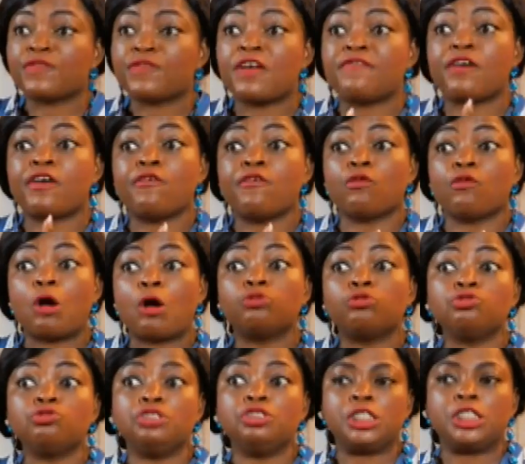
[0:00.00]
very, very hungry. I
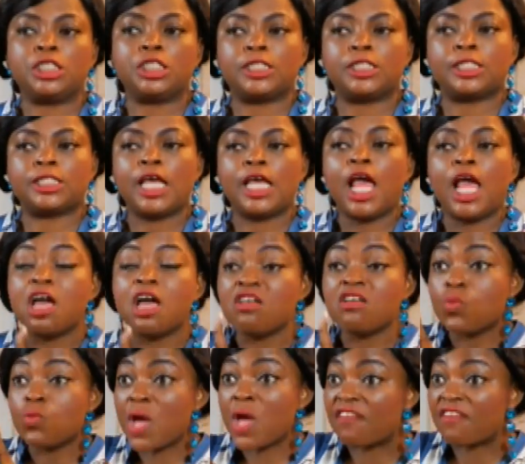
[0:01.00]
couldn't eat
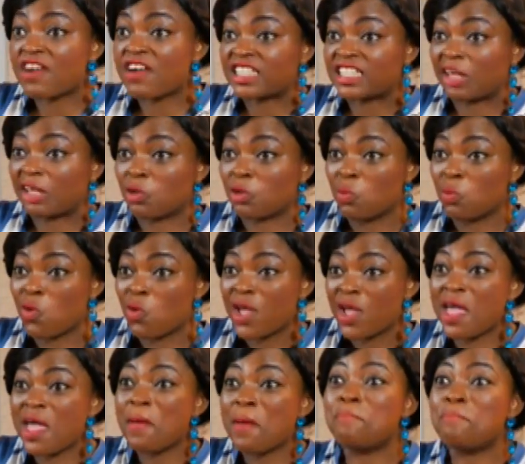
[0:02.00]
it. We have rice at home,
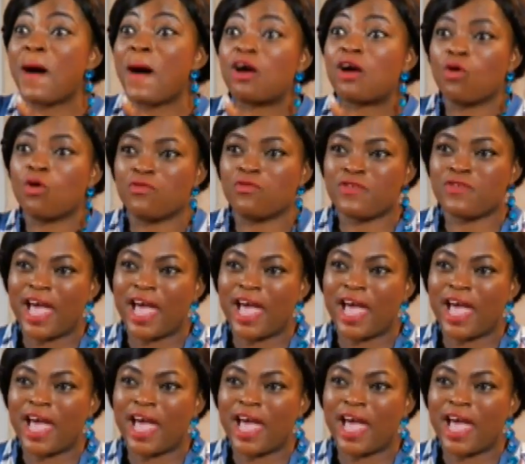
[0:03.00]
a bag of